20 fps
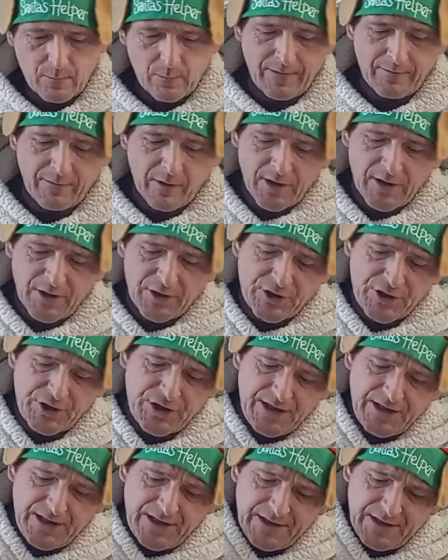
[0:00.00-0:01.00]
We've got a
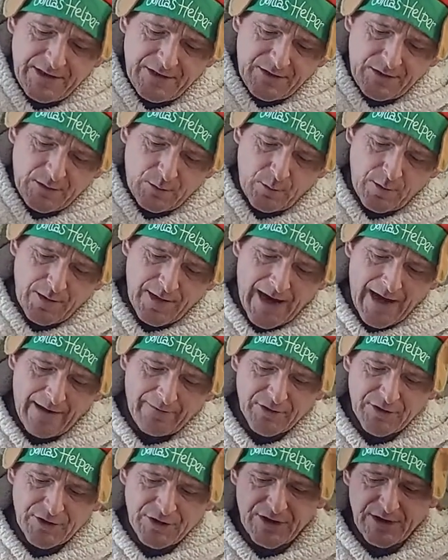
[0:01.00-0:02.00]
cheese. We
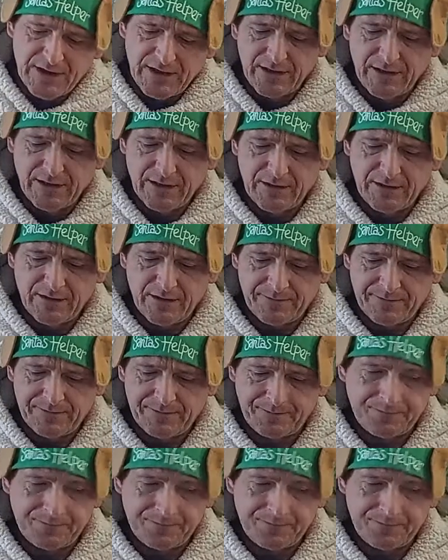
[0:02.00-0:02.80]
have a cheese.